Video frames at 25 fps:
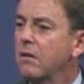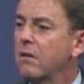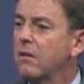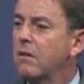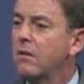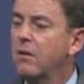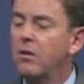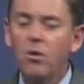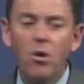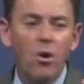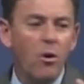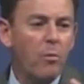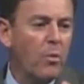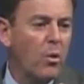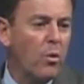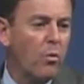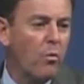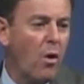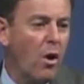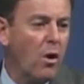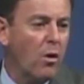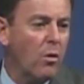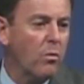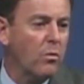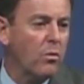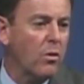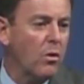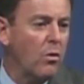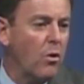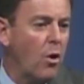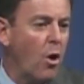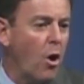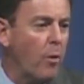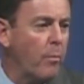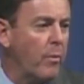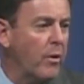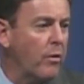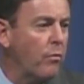The, Rock, the
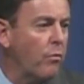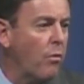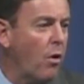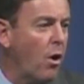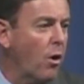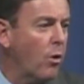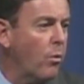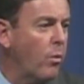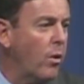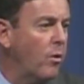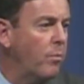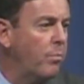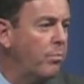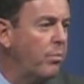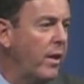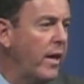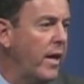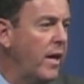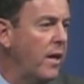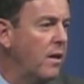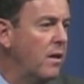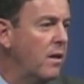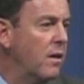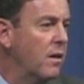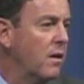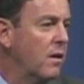Norman Rockwell plate